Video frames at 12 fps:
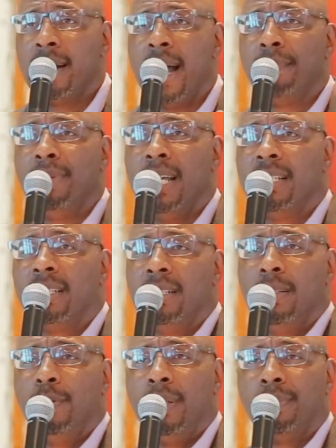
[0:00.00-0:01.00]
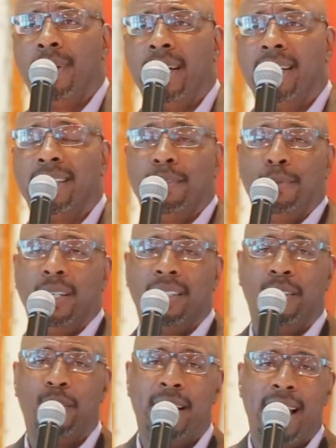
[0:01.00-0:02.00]
God bless you. We pray that the word of
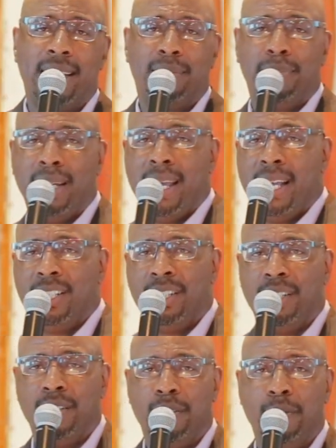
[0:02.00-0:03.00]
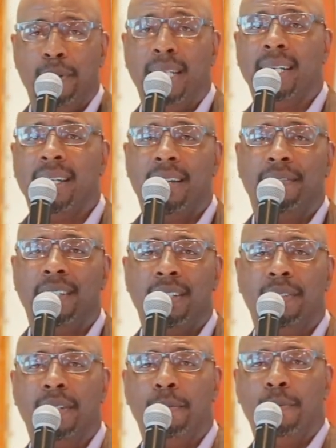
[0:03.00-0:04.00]
the Lord has blessed you. We love
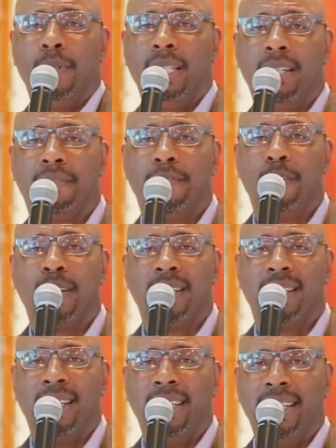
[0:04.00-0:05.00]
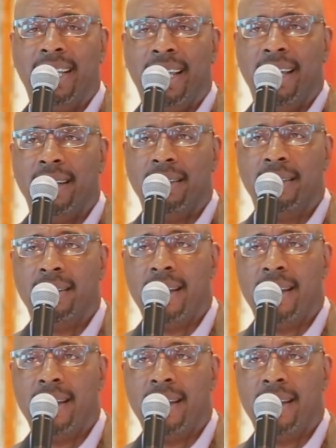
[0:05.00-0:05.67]
you, and we look forward to seeing you again